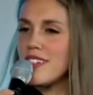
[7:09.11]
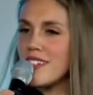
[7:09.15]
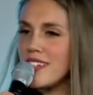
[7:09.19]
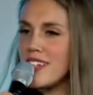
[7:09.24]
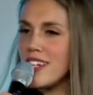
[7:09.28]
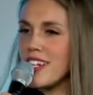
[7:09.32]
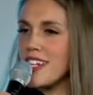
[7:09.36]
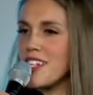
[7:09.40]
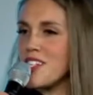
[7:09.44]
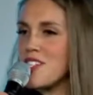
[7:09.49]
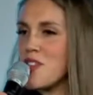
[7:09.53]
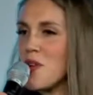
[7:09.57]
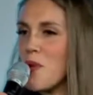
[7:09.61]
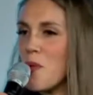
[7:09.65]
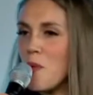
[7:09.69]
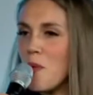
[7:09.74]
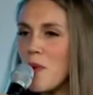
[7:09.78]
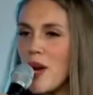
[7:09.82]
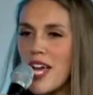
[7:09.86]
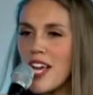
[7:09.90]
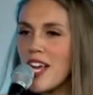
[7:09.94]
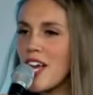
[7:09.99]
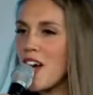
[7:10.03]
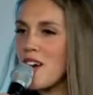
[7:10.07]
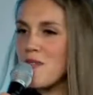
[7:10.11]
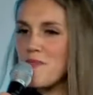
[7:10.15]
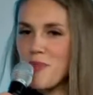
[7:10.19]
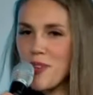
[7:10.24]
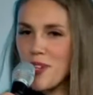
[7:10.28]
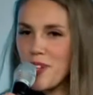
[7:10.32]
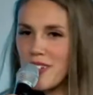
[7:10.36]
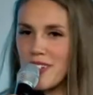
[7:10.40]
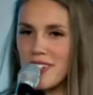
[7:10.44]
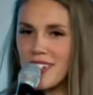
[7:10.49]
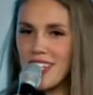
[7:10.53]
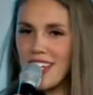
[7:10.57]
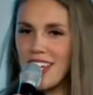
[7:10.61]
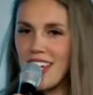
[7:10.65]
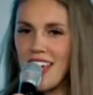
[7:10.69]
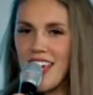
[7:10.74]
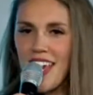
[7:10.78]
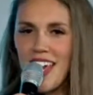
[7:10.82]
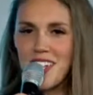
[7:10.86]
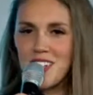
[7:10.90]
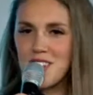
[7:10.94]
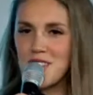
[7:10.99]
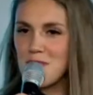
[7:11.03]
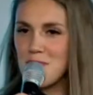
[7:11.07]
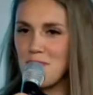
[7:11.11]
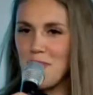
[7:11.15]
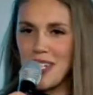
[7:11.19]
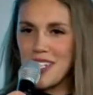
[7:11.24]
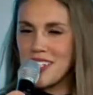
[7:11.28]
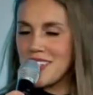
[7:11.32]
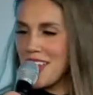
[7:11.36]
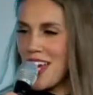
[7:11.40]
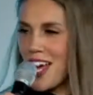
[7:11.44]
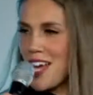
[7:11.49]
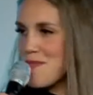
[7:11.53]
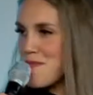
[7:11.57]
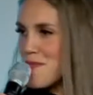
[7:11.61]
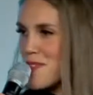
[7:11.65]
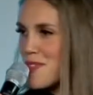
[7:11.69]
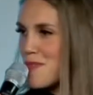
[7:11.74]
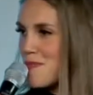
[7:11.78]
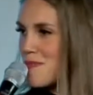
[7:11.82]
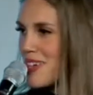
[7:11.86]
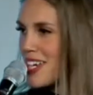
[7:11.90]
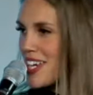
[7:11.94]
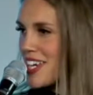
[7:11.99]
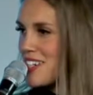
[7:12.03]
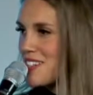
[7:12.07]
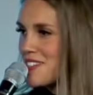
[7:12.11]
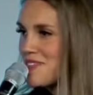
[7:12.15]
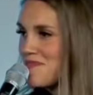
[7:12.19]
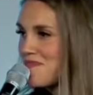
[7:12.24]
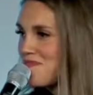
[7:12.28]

need to wake up early and spend time with me.